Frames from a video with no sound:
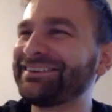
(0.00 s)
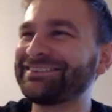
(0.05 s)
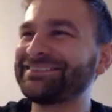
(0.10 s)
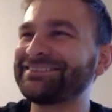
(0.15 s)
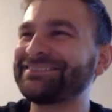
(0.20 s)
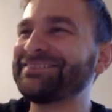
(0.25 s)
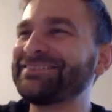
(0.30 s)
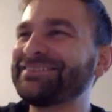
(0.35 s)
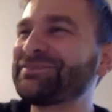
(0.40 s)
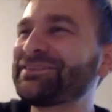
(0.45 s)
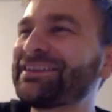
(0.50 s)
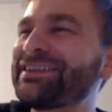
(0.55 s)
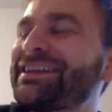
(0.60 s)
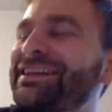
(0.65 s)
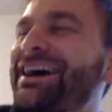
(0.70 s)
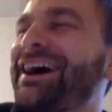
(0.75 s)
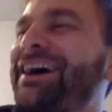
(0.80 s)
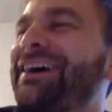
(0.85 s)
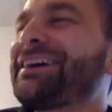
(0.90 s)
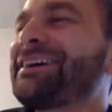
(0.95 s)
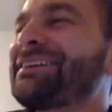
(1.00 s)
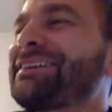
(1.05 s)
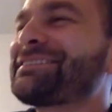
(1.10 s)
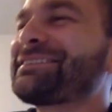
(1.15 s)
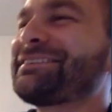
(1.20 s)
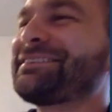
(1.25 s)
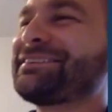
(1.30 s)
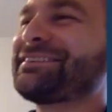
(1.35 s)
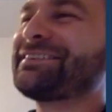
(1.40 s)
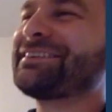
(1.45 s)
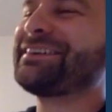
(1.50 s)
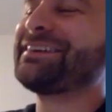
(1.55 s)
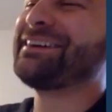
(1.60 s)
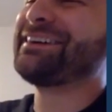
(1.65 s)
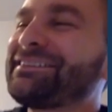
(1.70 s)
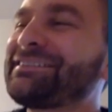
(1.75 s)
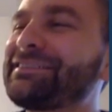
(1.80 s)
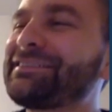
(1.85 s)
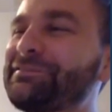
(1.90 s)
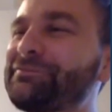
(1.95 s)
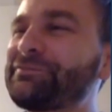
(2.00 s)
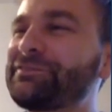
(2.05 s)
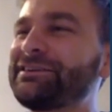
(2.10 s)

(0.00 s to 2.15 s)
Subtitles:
under the blood? All right, so let